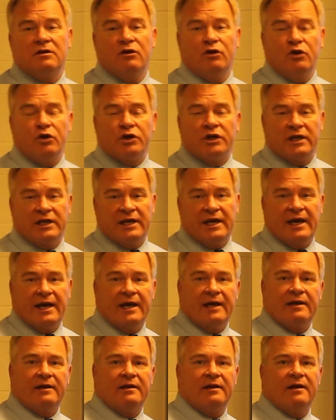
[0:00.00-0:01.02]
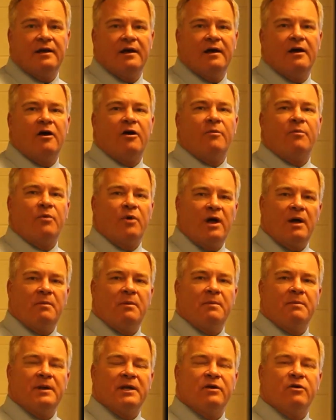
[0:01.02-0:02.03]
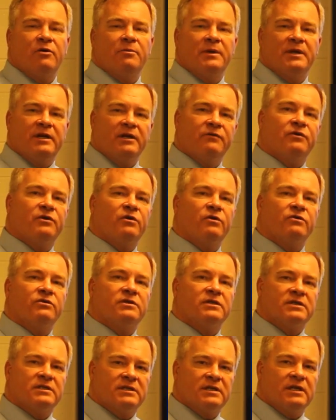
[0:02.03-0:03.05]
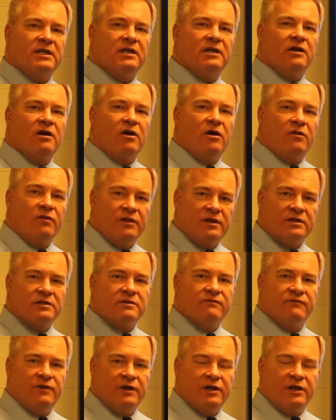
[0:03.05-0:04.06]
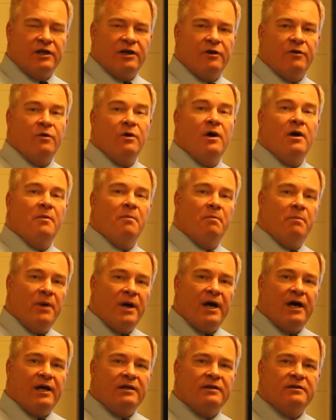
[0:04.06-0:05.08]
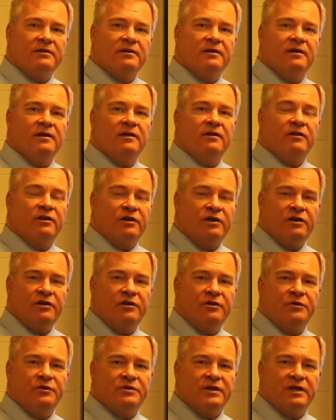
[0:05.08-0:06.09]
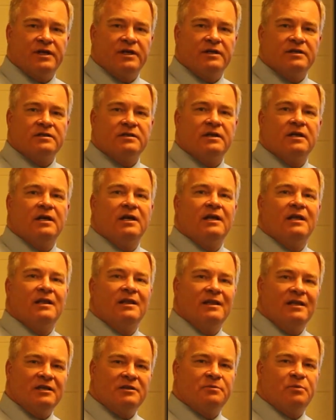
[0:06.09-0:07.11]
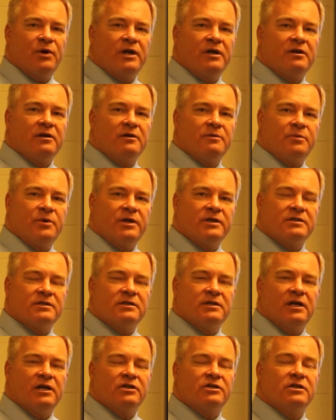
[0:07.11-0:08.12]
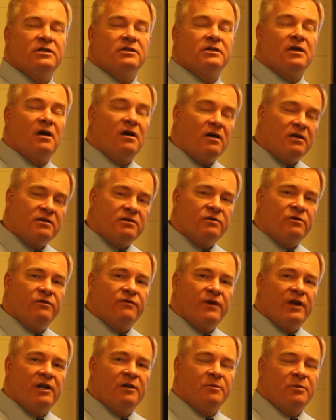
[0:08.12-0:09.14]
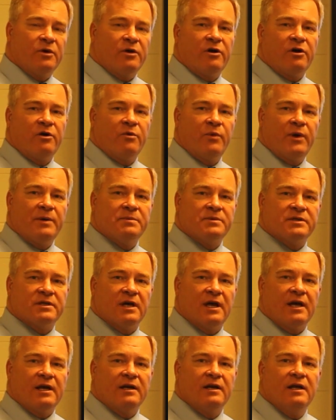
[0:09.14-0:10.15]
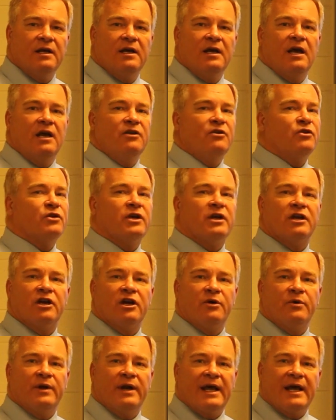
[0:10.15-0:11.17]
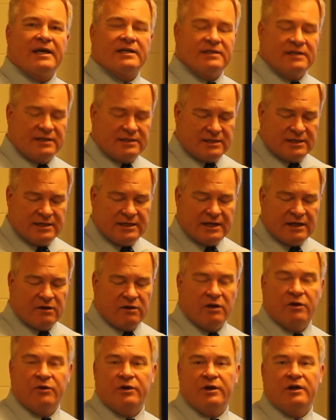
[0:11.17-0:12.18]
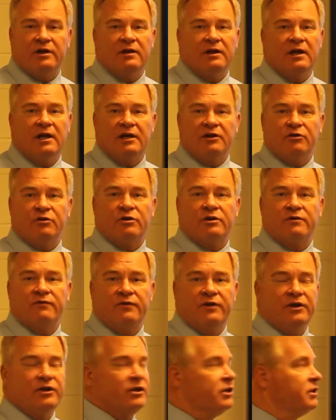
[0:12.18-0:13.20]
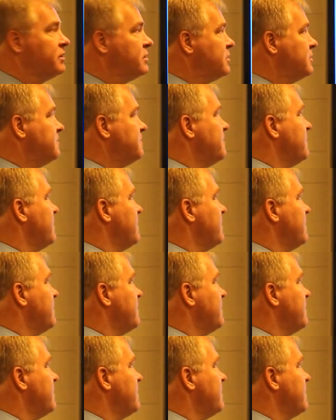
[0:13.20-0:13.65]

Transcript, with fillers: looking at are probably going to be difficult to see on this video. But the good news is this pre presentation is also available on our website and you can go and access and download it at your convenience.